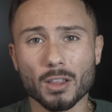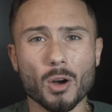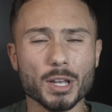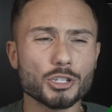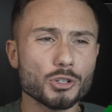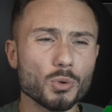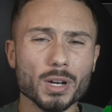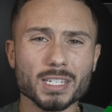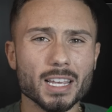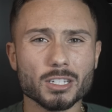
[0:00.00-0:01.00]
low. As
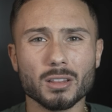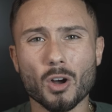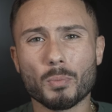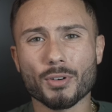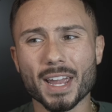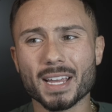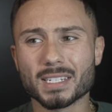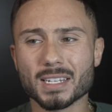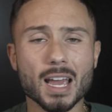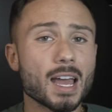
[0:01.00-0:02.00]
soon as this low
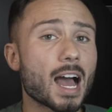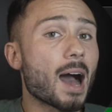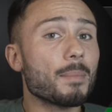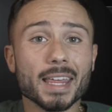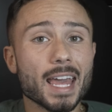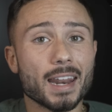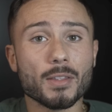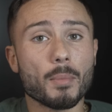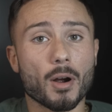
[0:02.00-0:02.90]
breaks, I'm gonna get in the